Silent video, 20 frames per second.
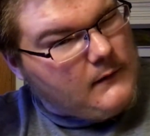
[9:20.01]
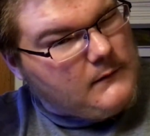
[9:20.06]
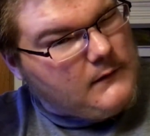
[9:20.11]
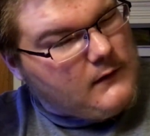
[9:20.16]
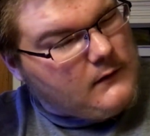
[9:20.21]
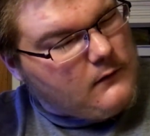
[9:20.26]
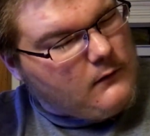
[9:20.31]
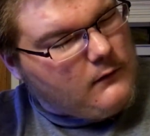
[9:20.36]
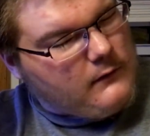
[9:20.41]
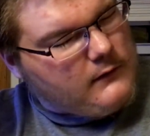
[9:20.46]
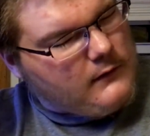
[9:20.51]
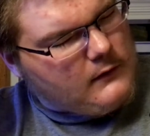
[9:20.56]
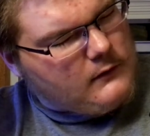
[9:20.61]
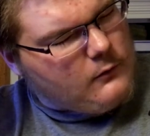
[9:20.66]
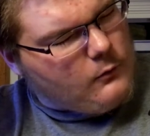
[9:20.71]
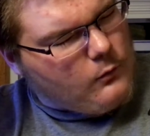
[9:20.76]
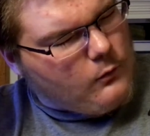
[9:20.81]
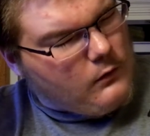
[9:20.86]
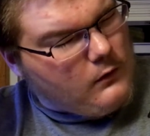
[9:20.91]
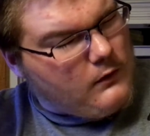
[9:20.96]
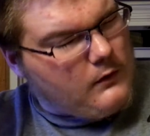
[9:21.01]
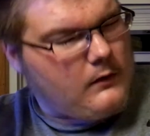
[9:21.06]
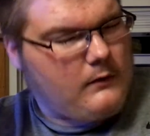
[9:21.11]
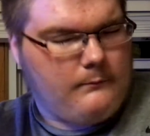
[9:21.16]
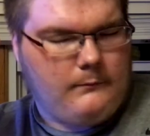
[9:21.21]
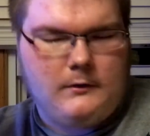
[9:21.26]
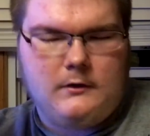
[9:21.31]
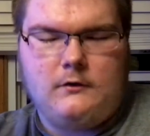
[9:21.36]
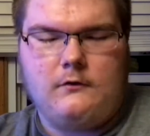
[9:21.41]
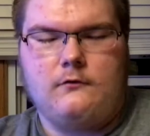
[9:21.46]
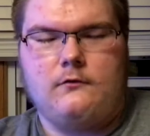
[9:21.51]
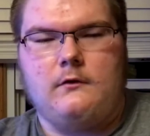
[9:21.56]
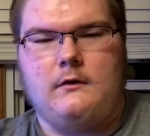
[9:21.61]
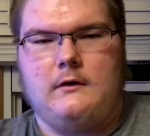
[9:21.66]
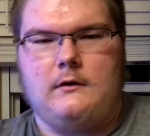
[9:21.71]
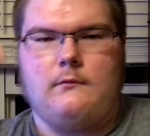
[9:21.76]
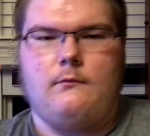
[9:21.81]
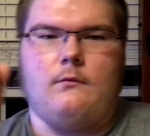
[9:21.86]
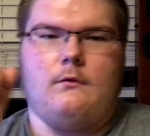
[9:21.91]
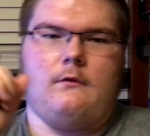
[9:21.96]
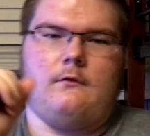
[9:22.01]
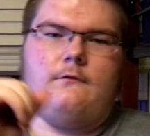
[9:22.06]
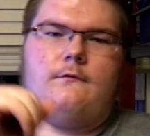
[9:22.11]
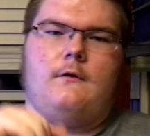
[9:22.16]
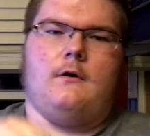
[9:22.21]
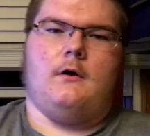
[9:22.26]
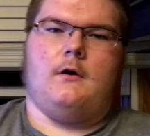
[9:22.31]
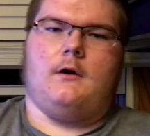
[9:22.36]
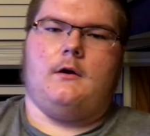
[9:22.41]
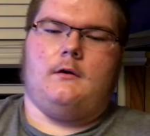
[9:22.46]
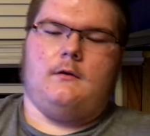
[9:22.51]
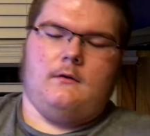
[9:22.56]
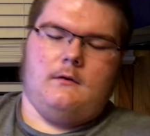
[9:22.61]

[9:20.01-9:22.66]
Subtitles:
It doesn't always like to work, but usually it works fine